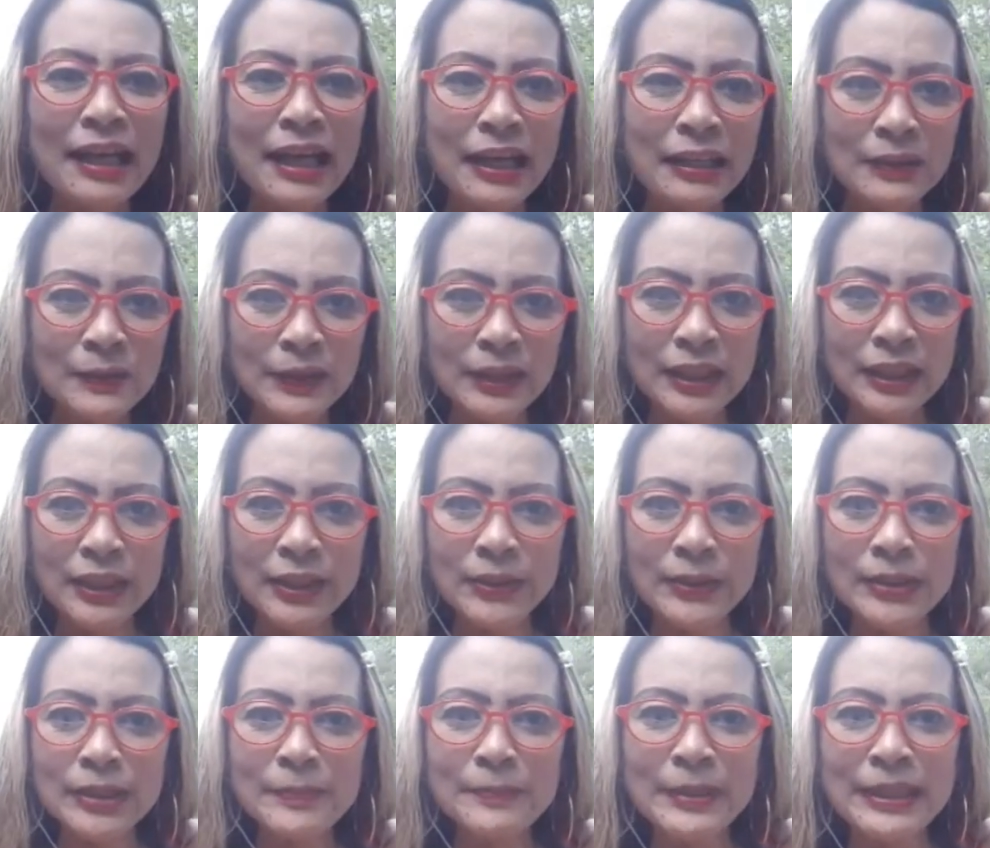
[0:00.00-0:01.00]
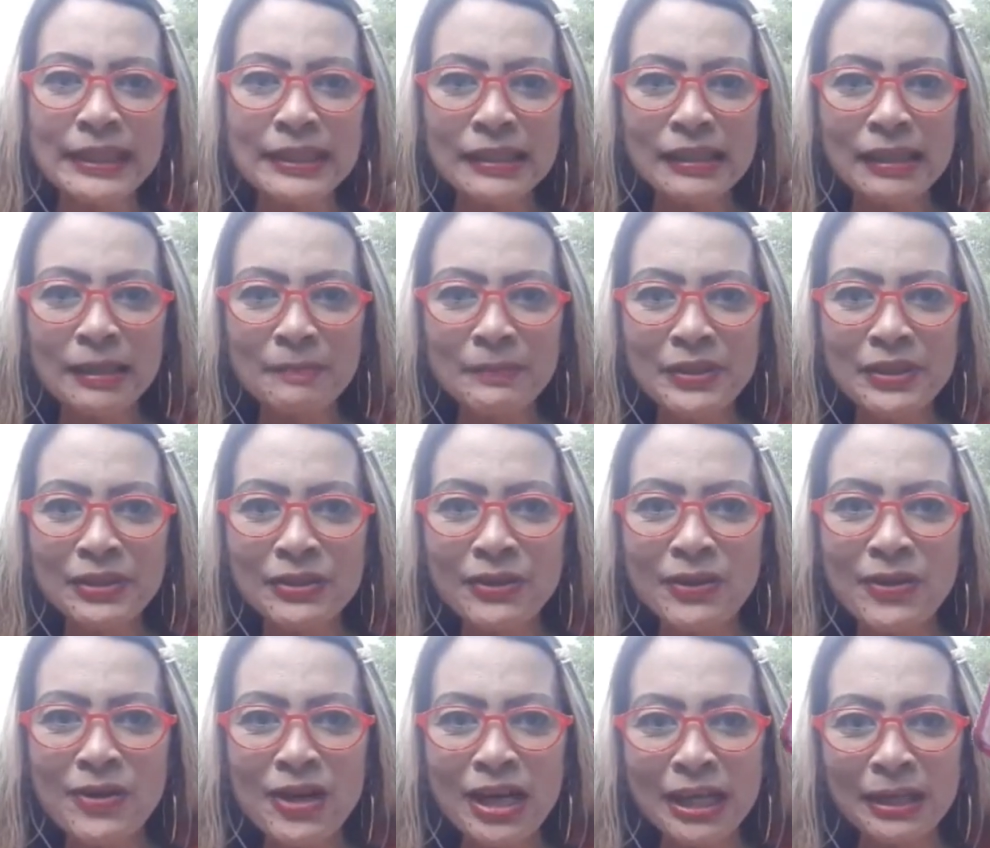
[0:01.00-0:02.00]
I actually use my
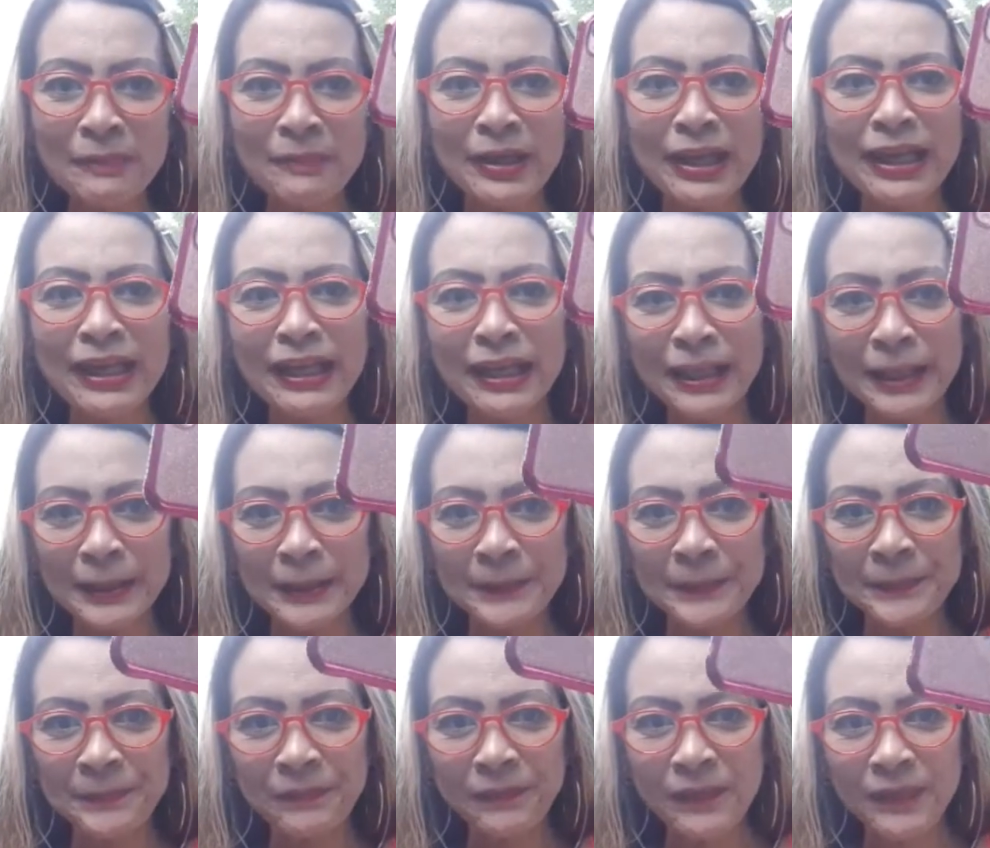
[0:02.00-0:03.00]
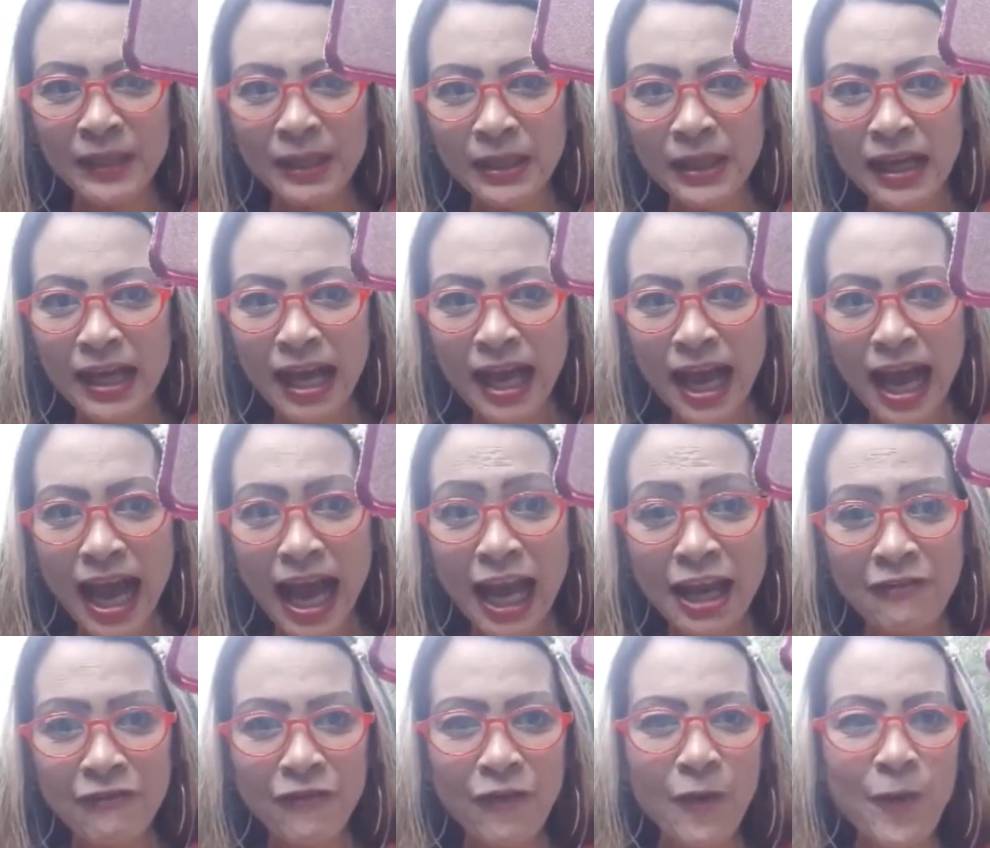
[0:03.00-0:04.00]
Samsung and my
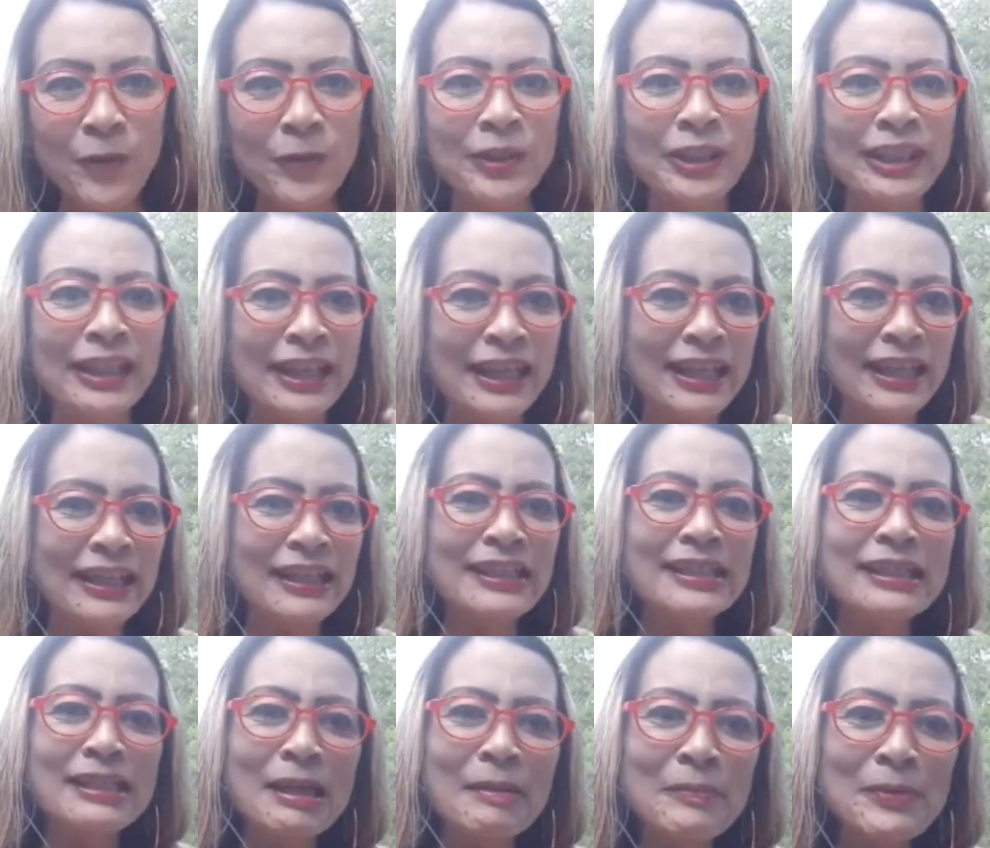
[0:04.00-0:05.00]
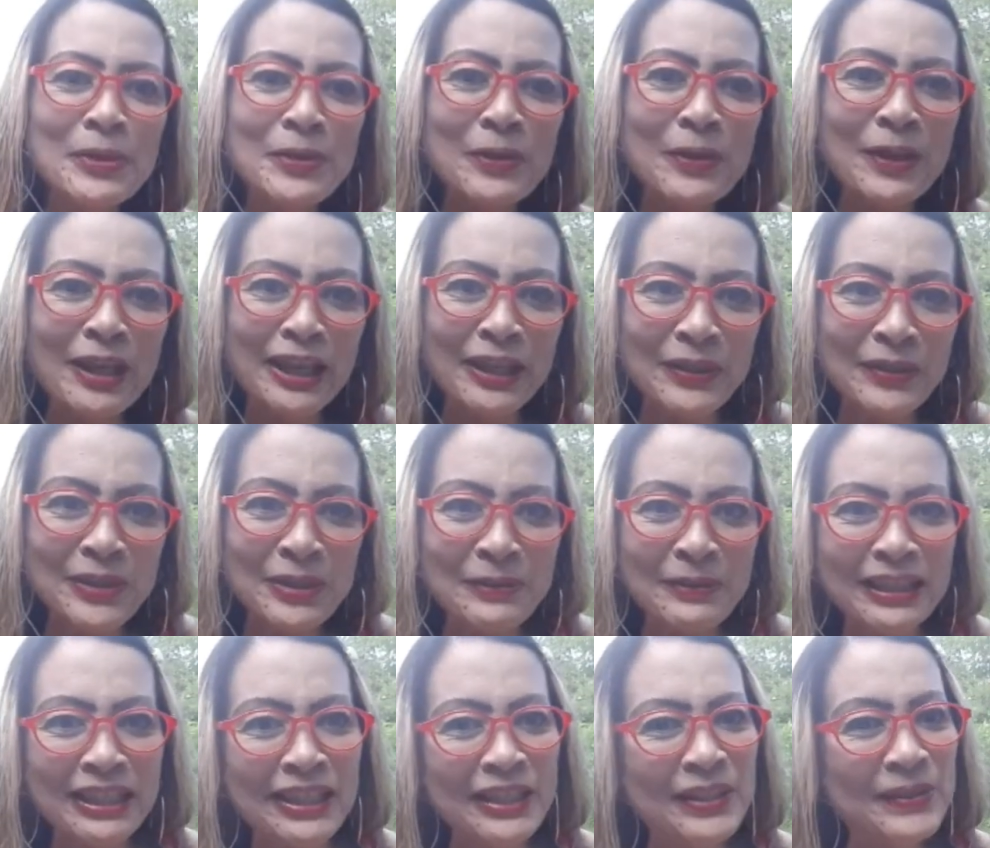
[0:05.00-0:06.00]
iPhone yeah Samsung I
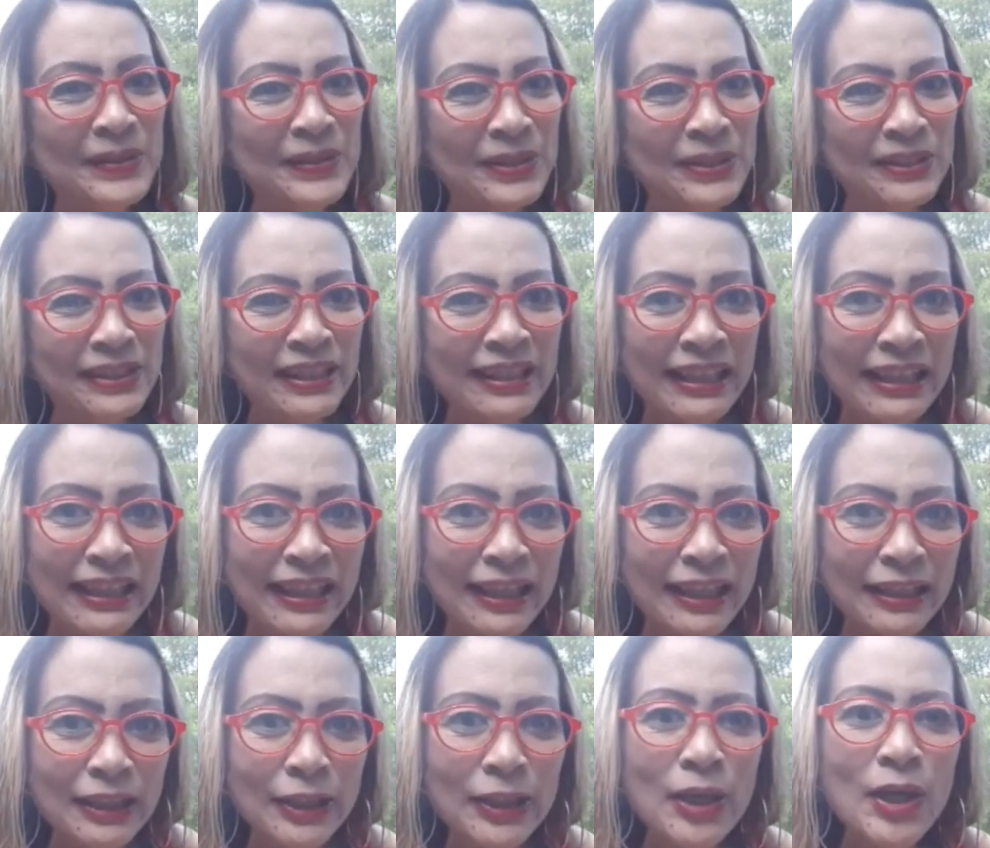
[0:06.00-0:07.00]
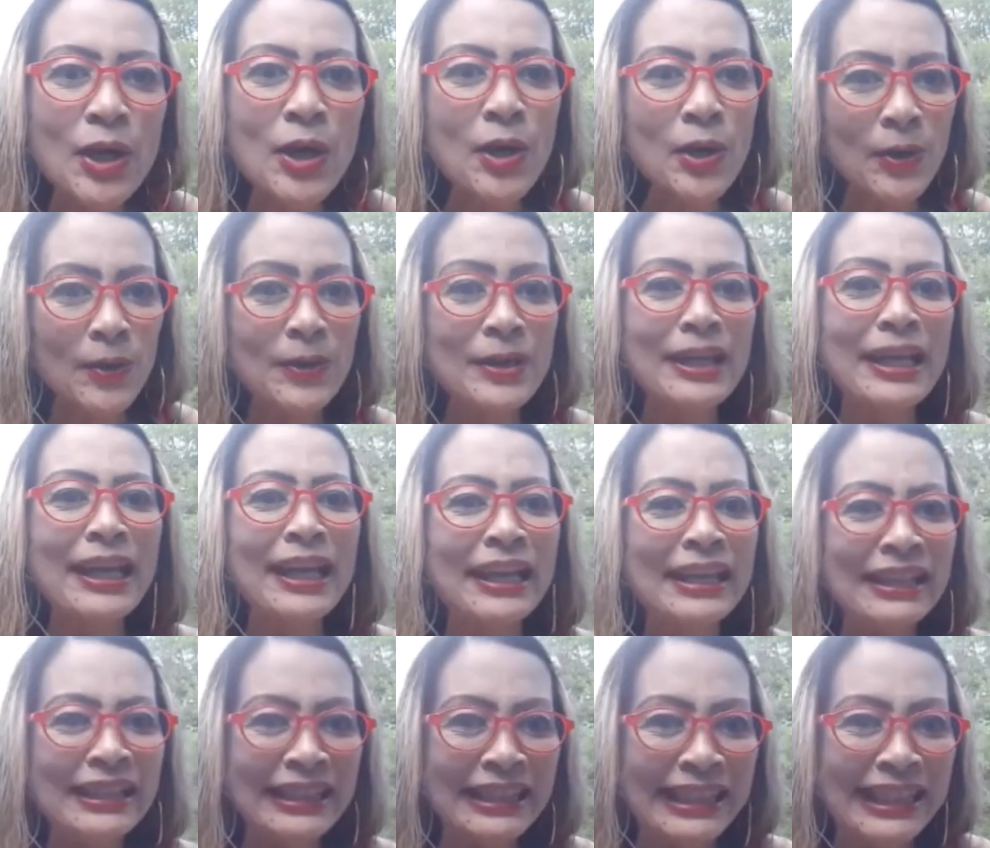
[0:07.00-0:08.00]
usually use it on
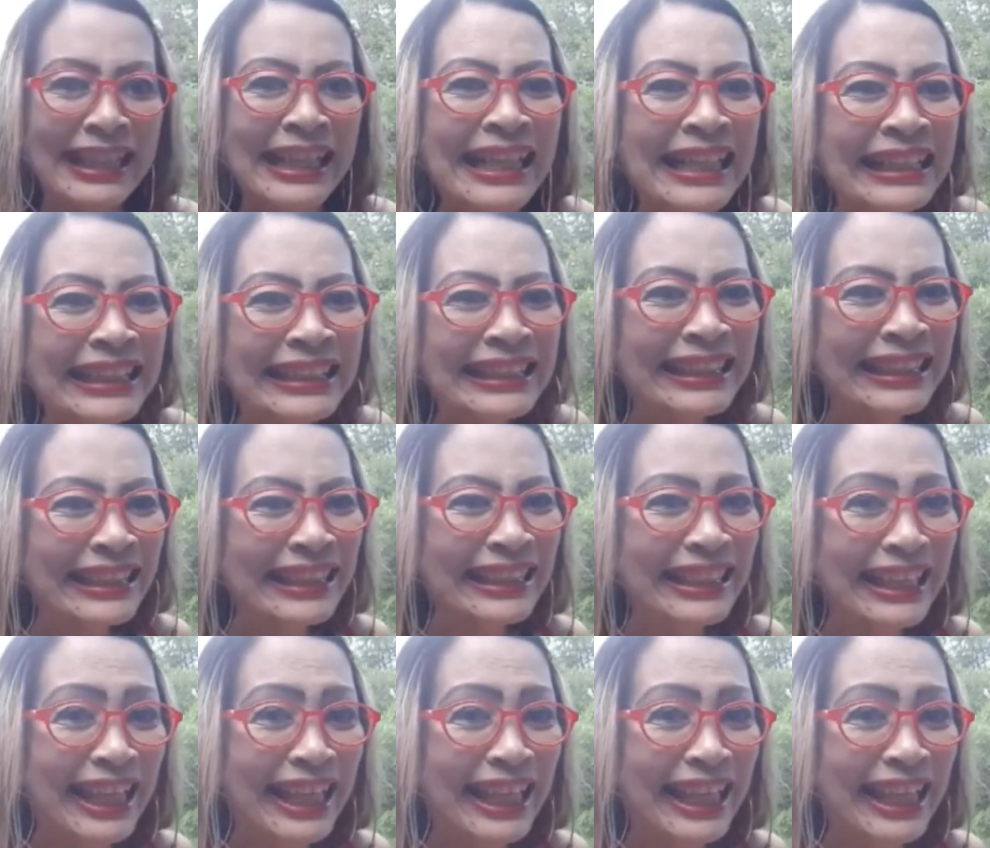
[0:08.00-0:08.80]
editing.